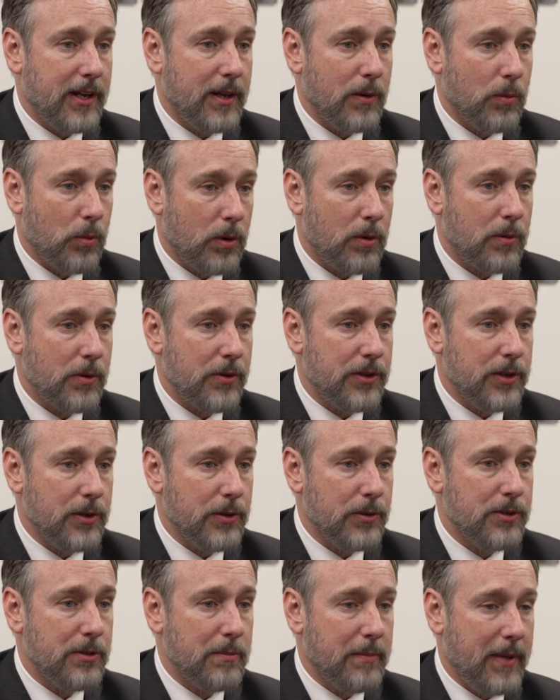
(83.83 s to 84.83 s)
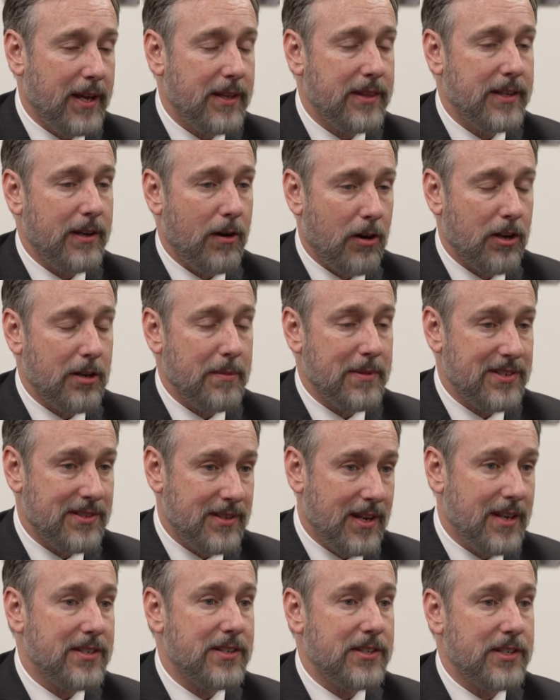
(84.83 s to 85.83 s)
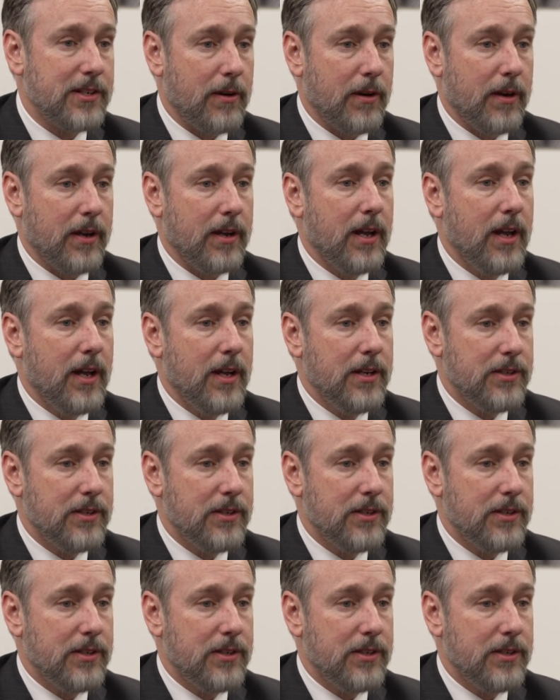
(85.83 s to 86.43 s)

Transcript: can work with you to make the arguments necessary